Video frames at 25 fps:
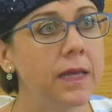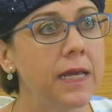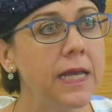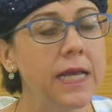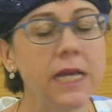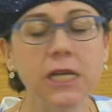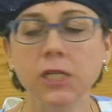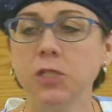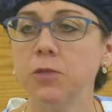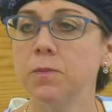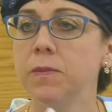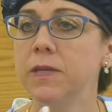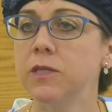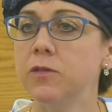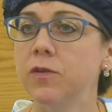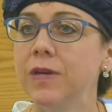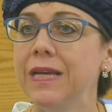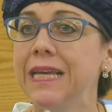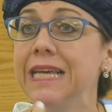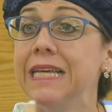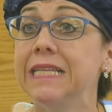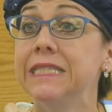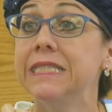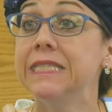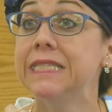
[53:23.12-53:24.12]
Ish mitzri
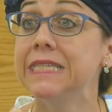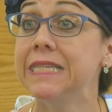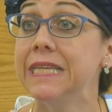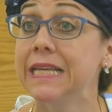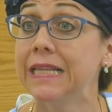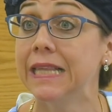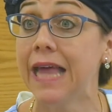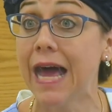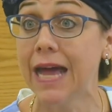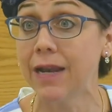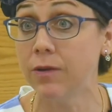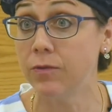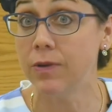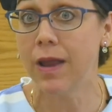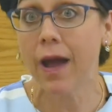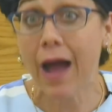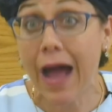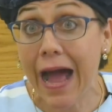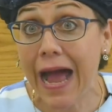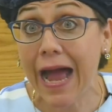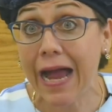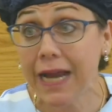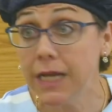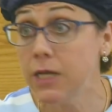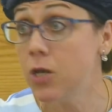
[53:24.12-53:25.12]
hitzilanu. Now
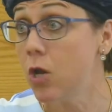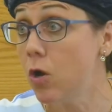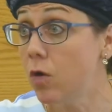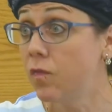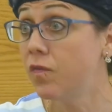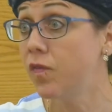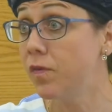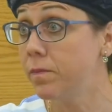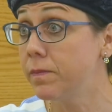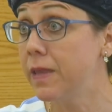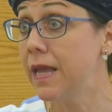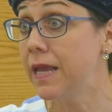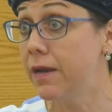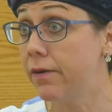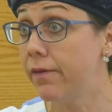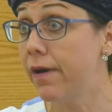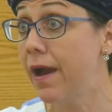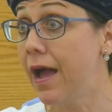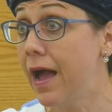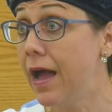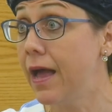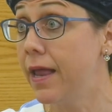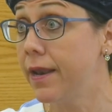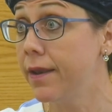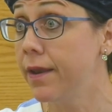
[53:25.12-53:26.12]
I know from later
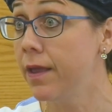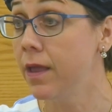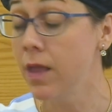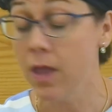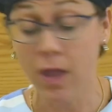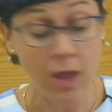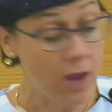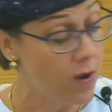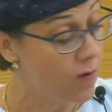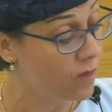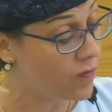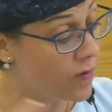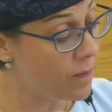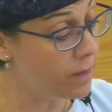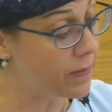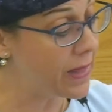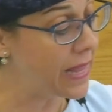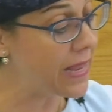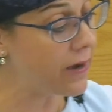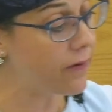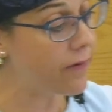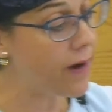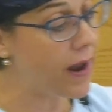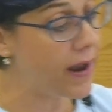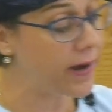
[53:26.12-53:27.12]
on, from
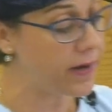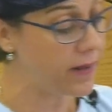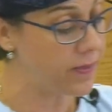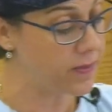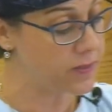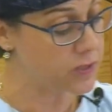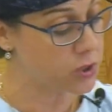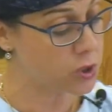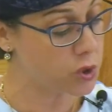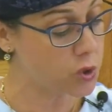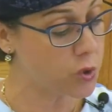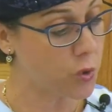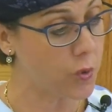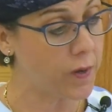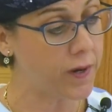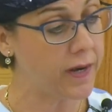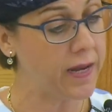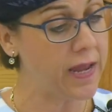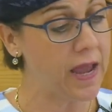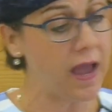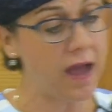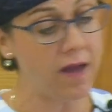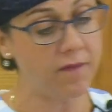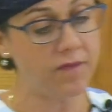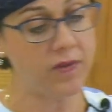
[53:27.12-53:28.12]
later on in the
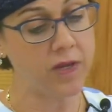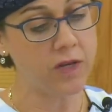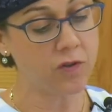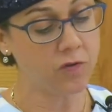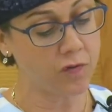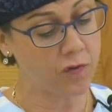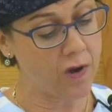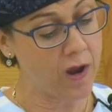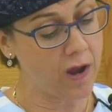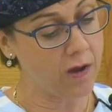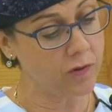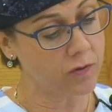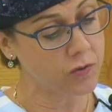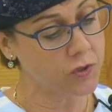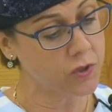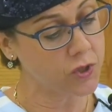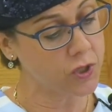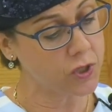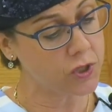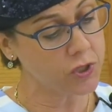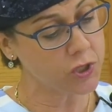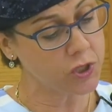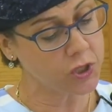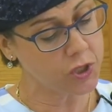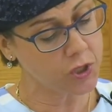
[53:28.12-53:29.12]
story of Yitro,
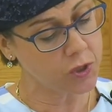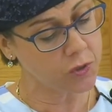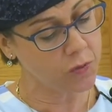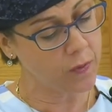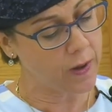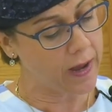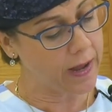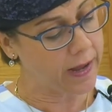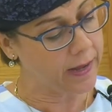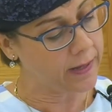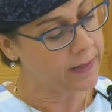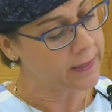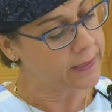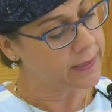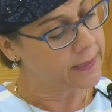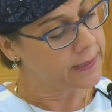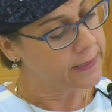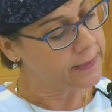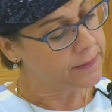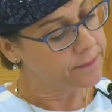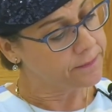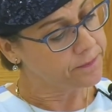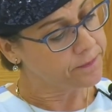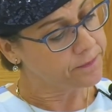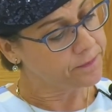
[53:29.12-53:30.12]
turn to, uh,
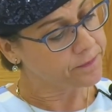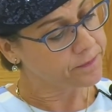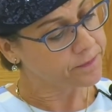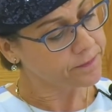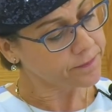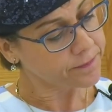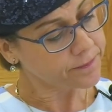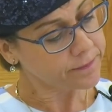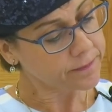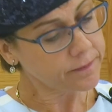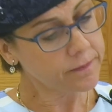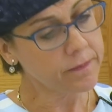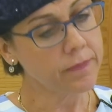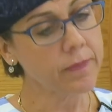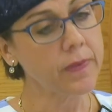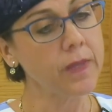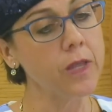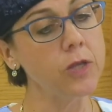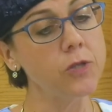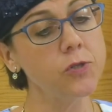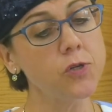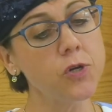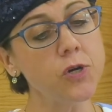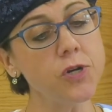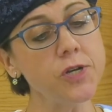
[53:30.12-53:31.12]

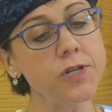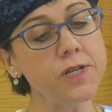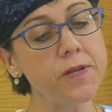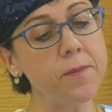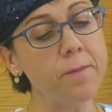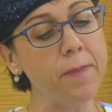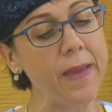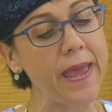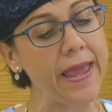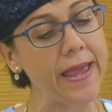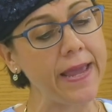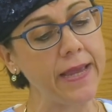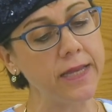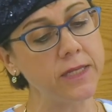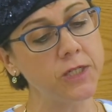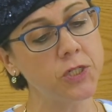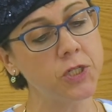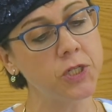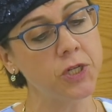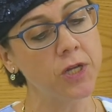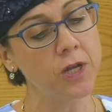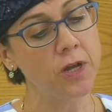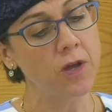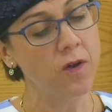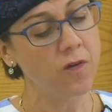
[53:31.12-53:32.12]
turn to
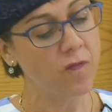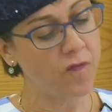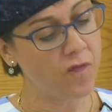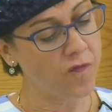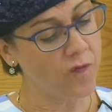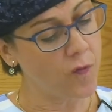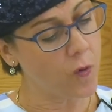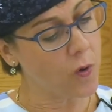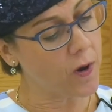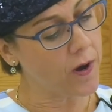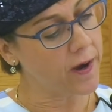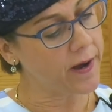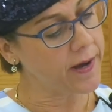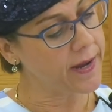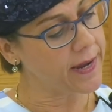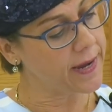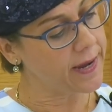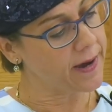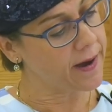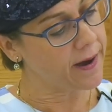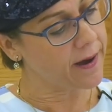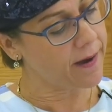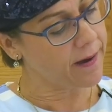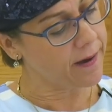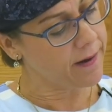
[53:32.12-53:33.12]
page four
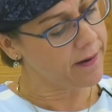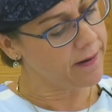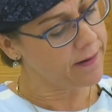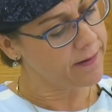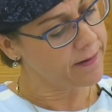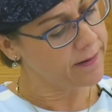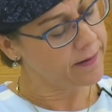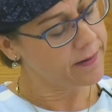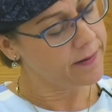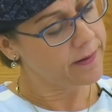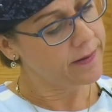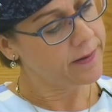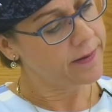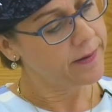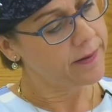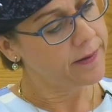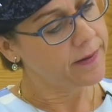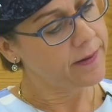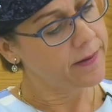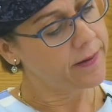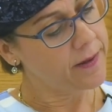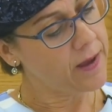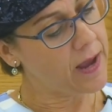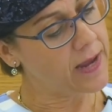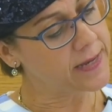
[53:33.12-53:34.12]
here.
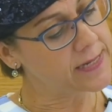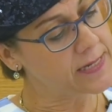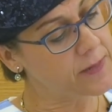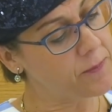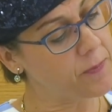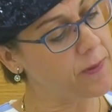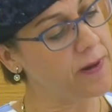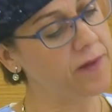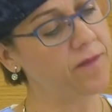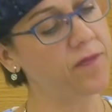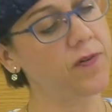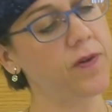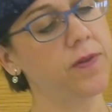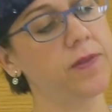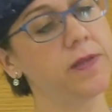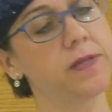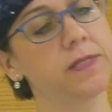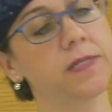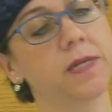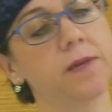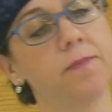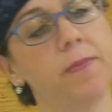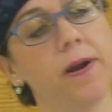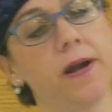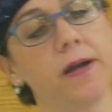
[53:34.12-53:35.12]
I did read for you
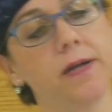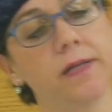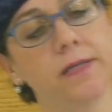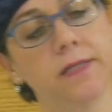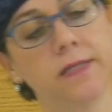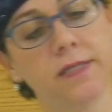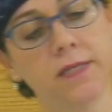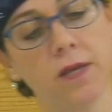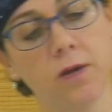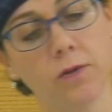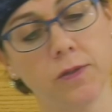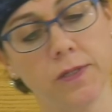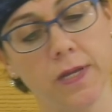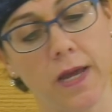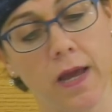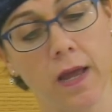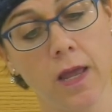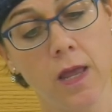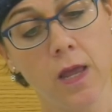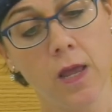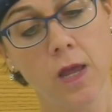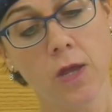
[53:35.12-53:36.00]
this Gemara and Sota.